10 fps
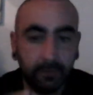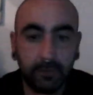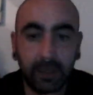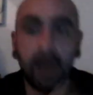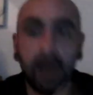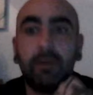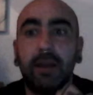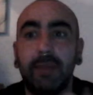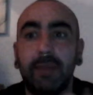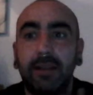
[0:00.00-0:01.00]
I can't
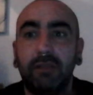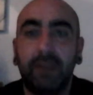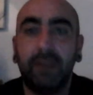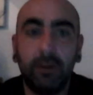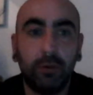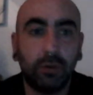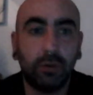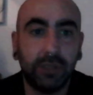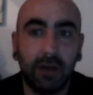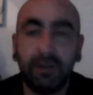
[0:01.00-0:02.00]
recommend that video
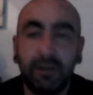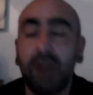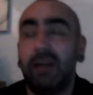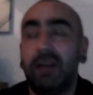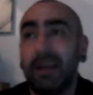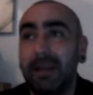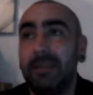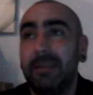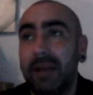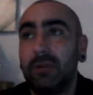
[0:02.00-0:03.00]
course enough. Can't
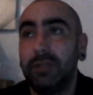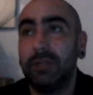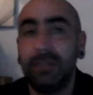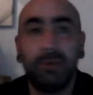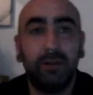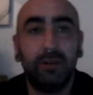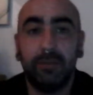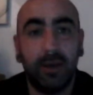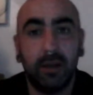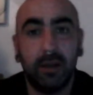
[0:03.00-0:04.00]
recommend the mentorship enough,
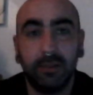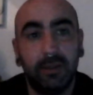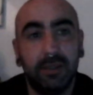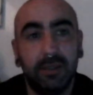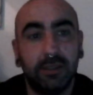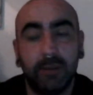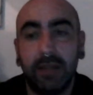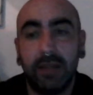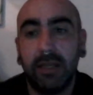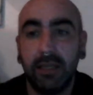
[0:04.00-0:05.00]
to be honest with you as
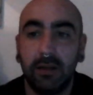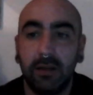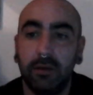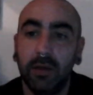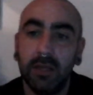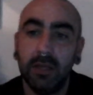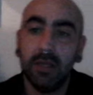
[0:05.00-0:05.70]
well, like, you know.